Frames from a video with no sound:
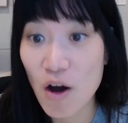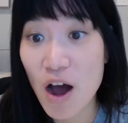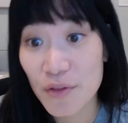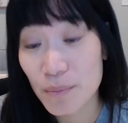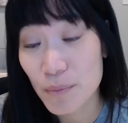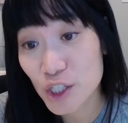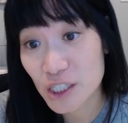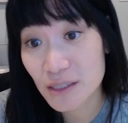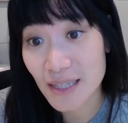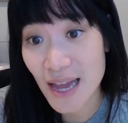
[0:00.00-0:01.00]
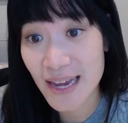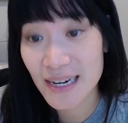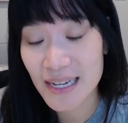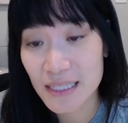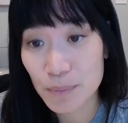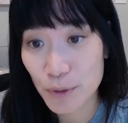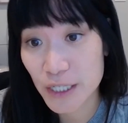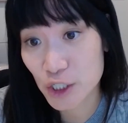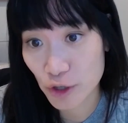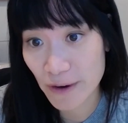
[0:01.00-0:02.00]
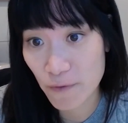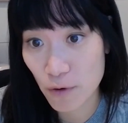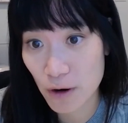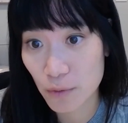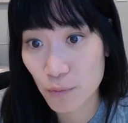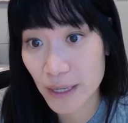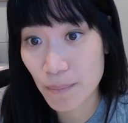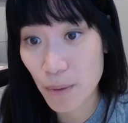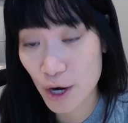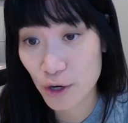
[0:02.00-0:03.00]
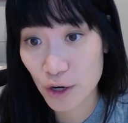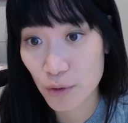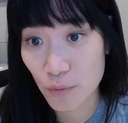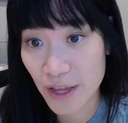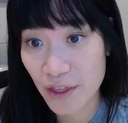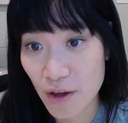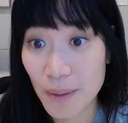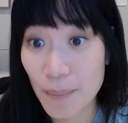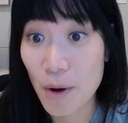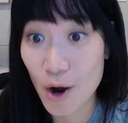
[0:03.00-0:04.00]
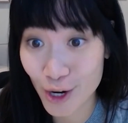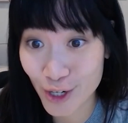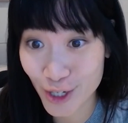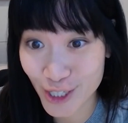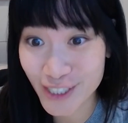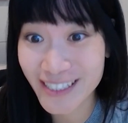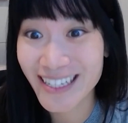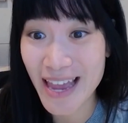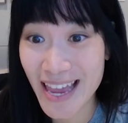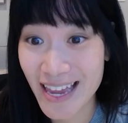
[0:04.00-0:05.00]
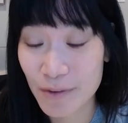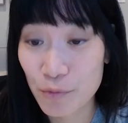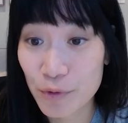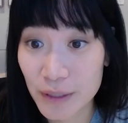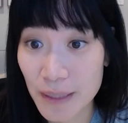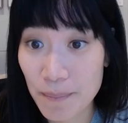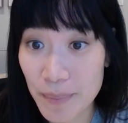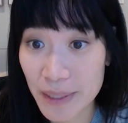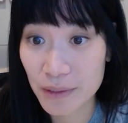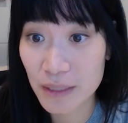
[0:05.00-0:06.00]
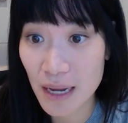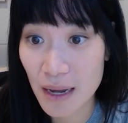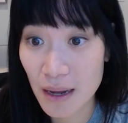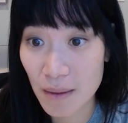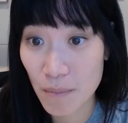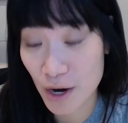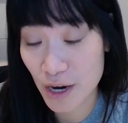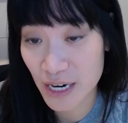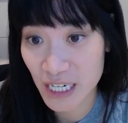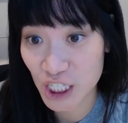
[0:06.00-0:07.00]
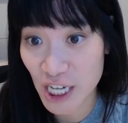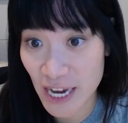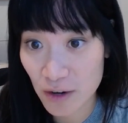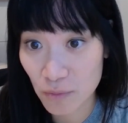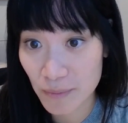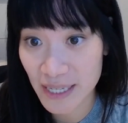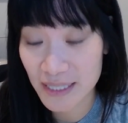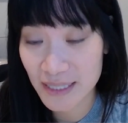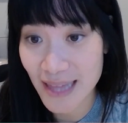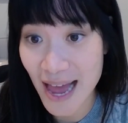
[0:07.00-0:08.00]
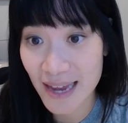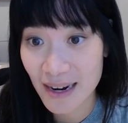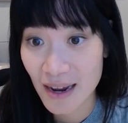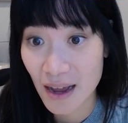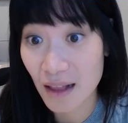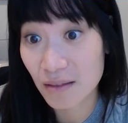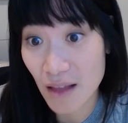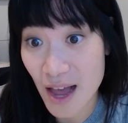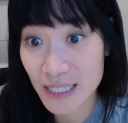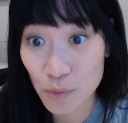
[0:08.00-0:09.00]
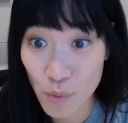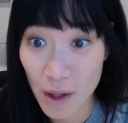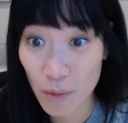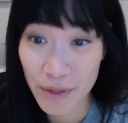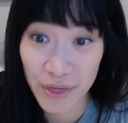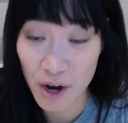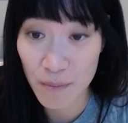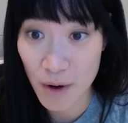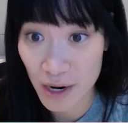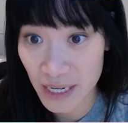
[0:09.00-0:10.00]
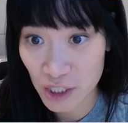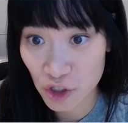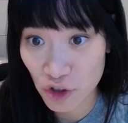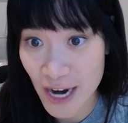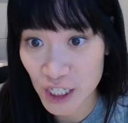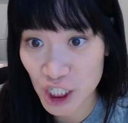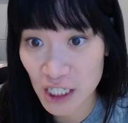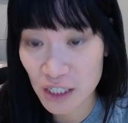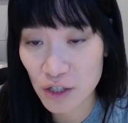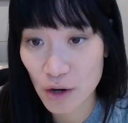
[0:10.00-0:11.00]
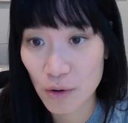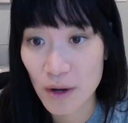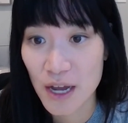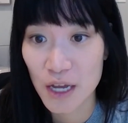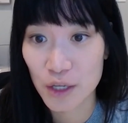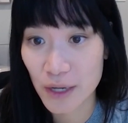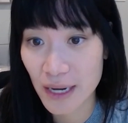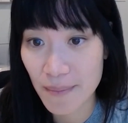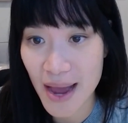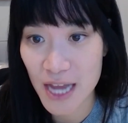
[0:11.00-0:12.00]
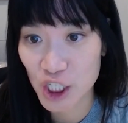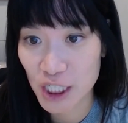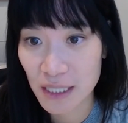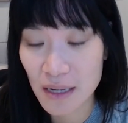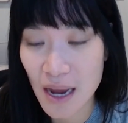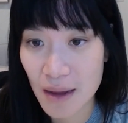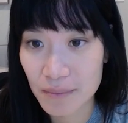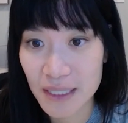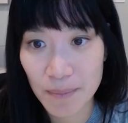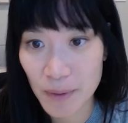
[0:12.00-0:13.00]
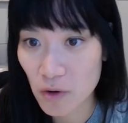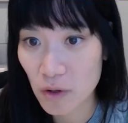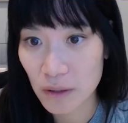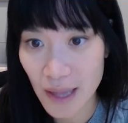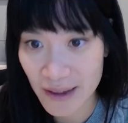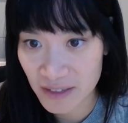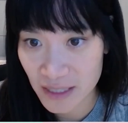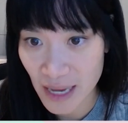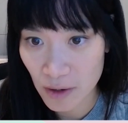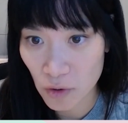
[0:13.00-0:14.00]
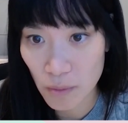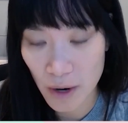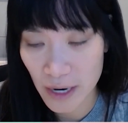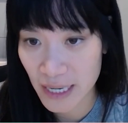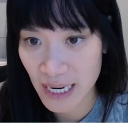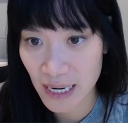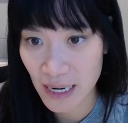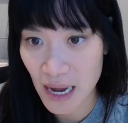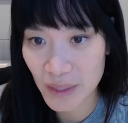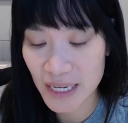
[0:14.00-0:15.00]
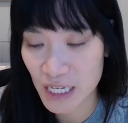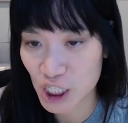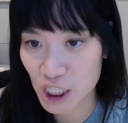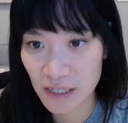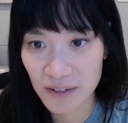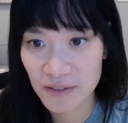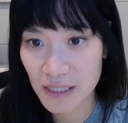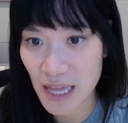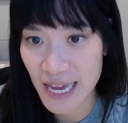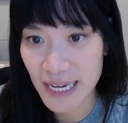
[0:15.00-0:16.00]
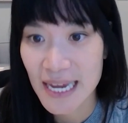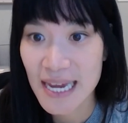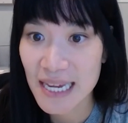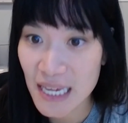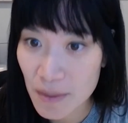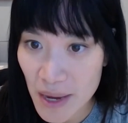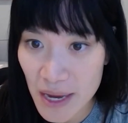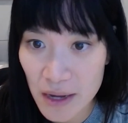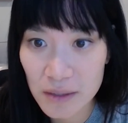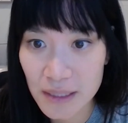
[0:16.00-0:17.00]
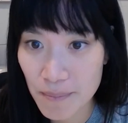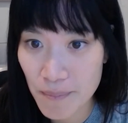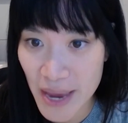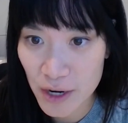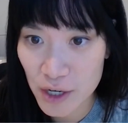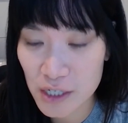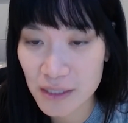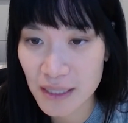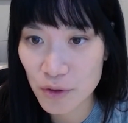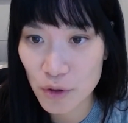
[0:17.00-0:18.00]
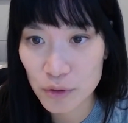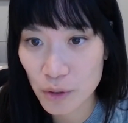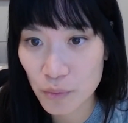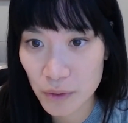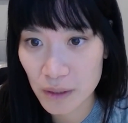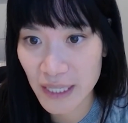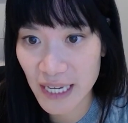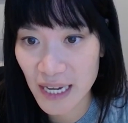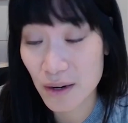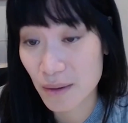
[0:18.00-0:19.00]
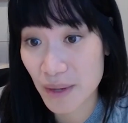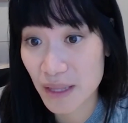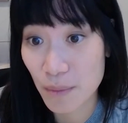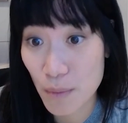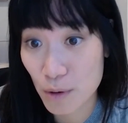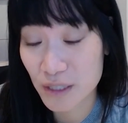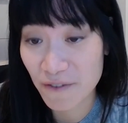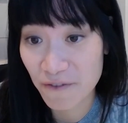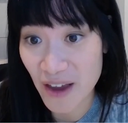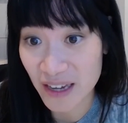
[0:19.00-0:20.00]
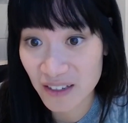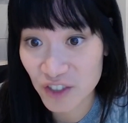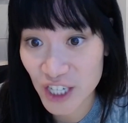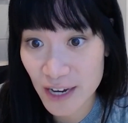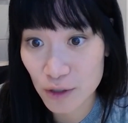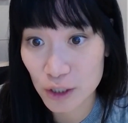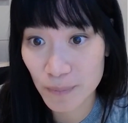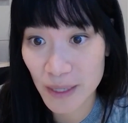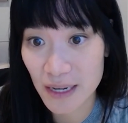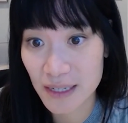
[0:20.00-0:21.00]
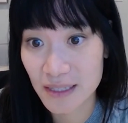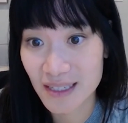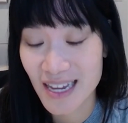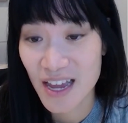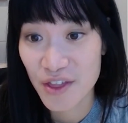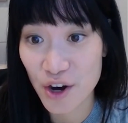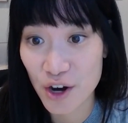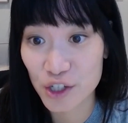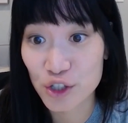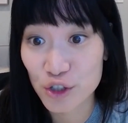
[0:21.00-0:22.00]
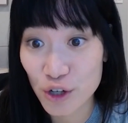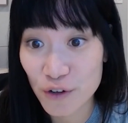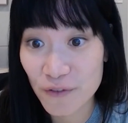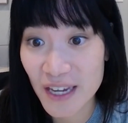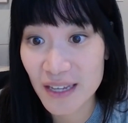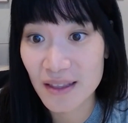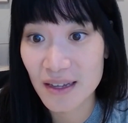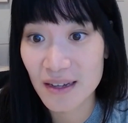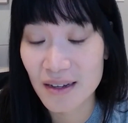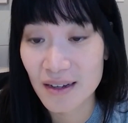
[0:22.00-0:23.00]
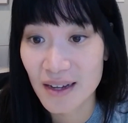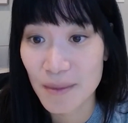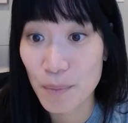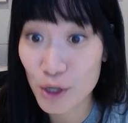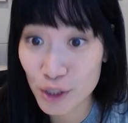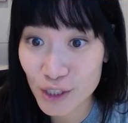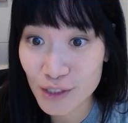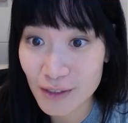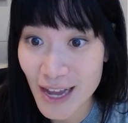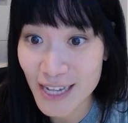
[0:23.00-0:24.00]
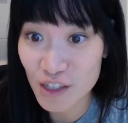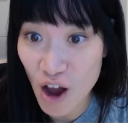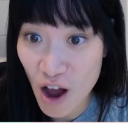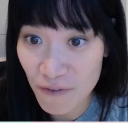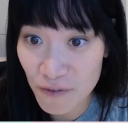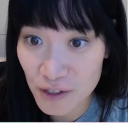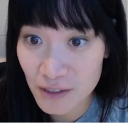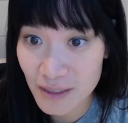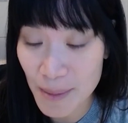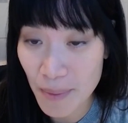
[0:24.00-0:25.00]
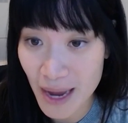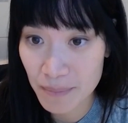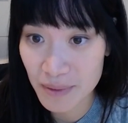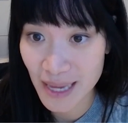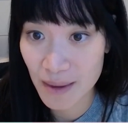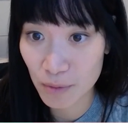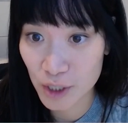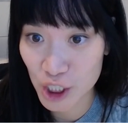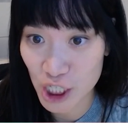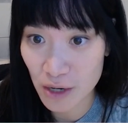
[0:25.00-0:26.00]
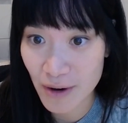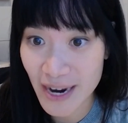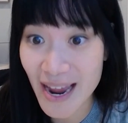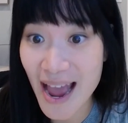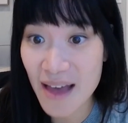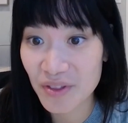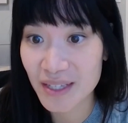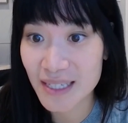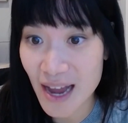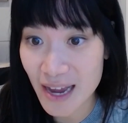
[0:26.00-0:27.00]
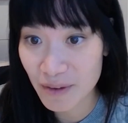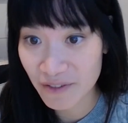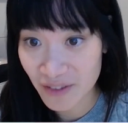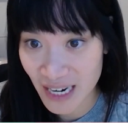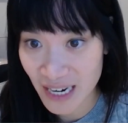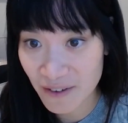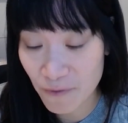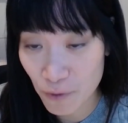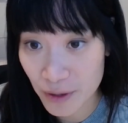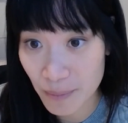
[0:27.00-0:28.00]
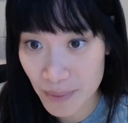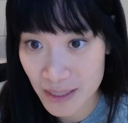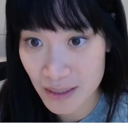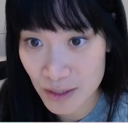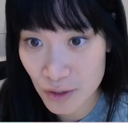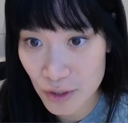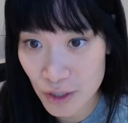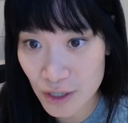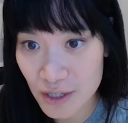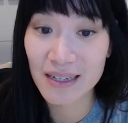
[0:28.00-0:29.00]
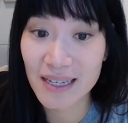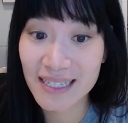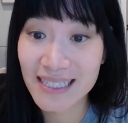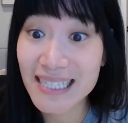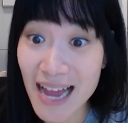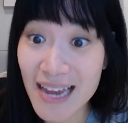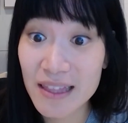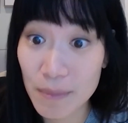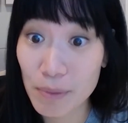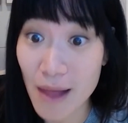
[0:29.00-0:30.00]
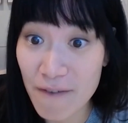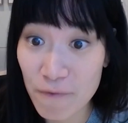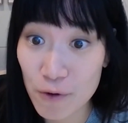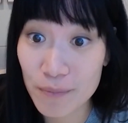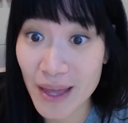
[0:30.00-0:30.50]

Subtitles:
On the merchant side, it's pretty straightforward. We partner with the partners and really build a marketing channel mix that aligns well with their marketing strategy. So you can imagine typical life cycle marketing initiatives like emails and banners. And those are really going to be the most effective channels because they're serving the personalized offers that Pipe is able to generate at the time of need for the business users inside the platform